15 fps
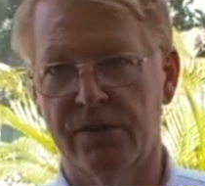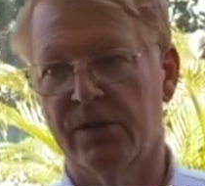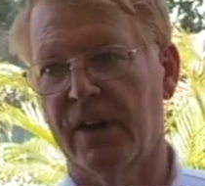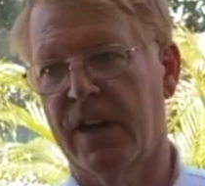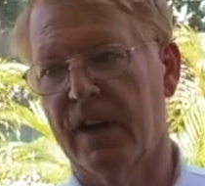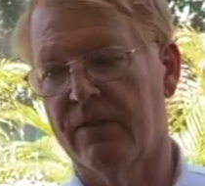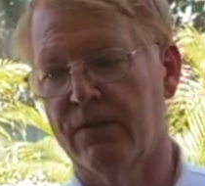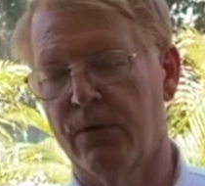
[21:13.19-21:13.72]
You
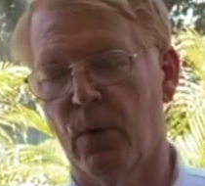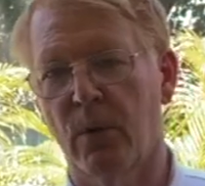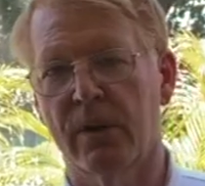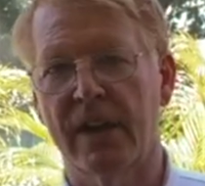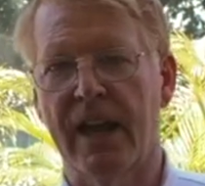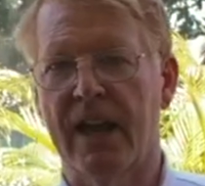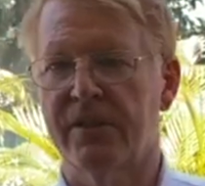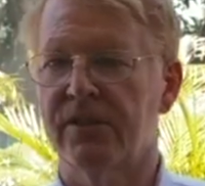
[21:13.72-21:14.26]
can have forward
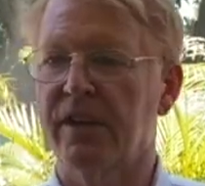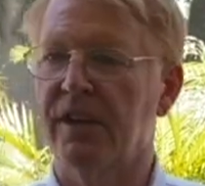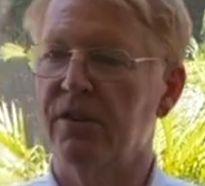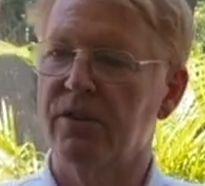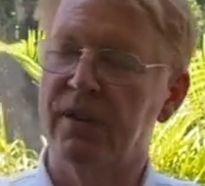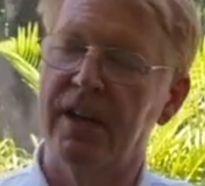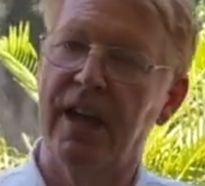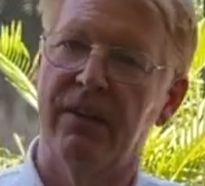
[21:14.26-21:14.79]
latching, and you
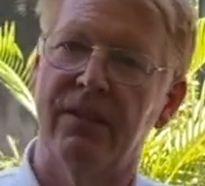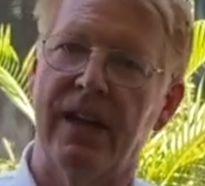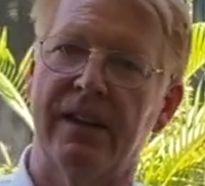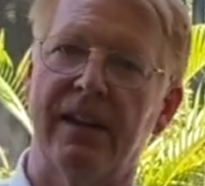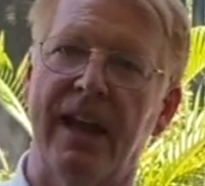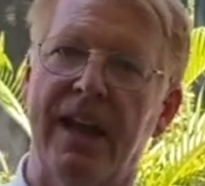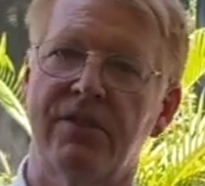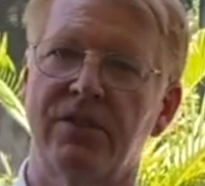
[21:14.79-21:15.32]
can have that
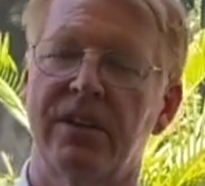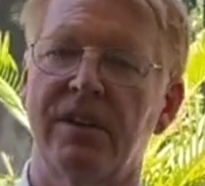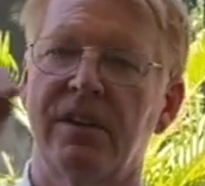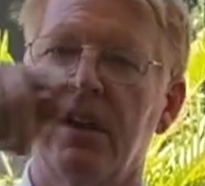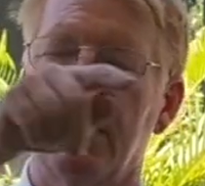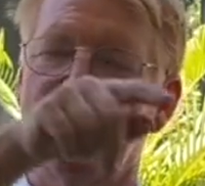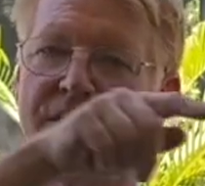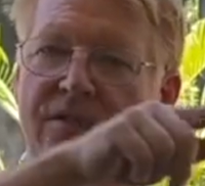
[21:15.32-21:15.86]
latching
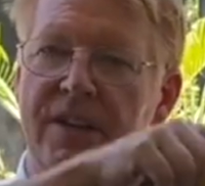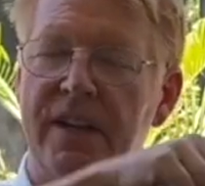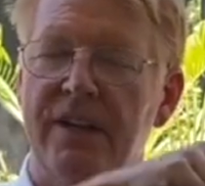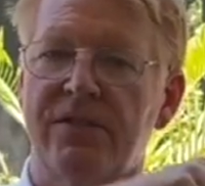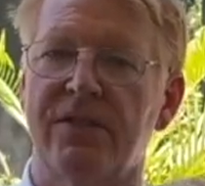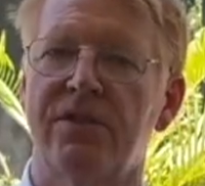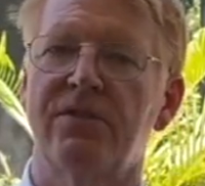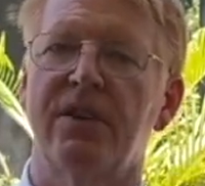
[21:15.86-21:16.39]

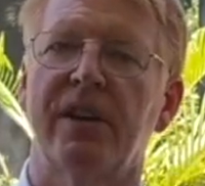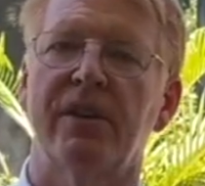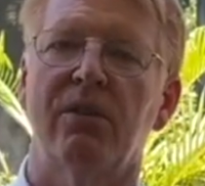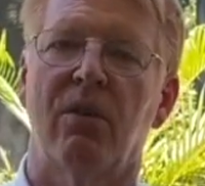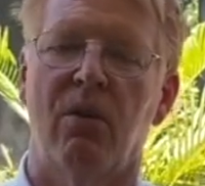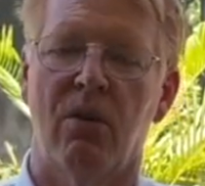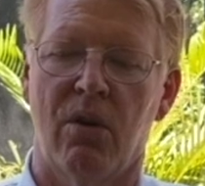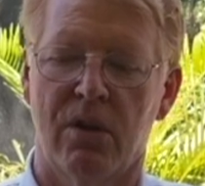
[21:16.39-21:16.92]
daisy chain
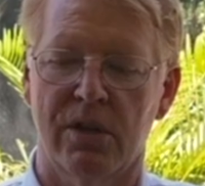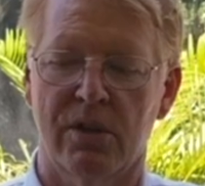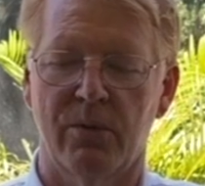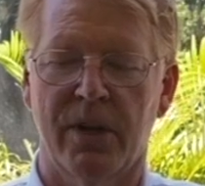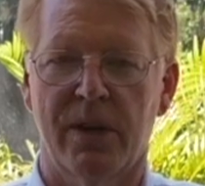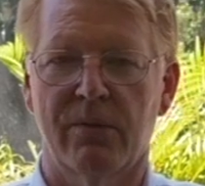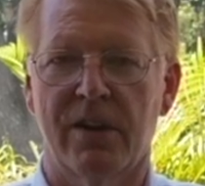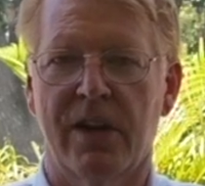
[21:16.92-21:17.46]
all the
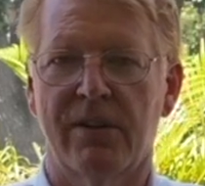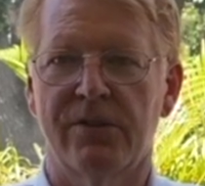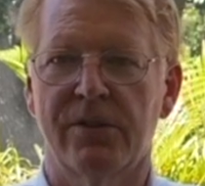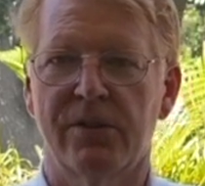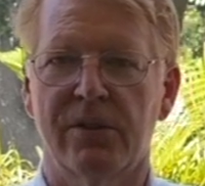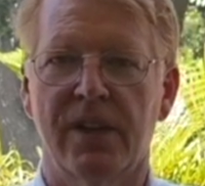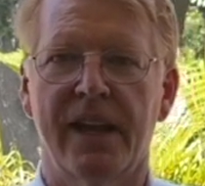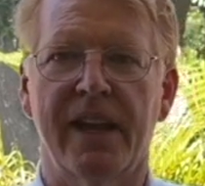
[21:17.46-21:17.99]
way around your
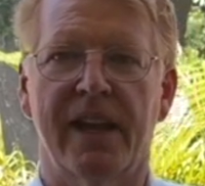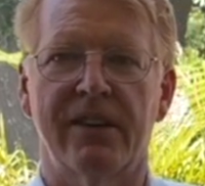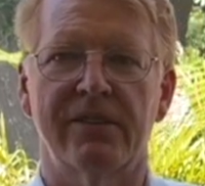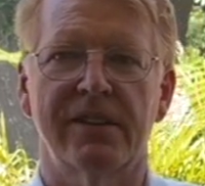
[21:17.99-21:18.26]
layout.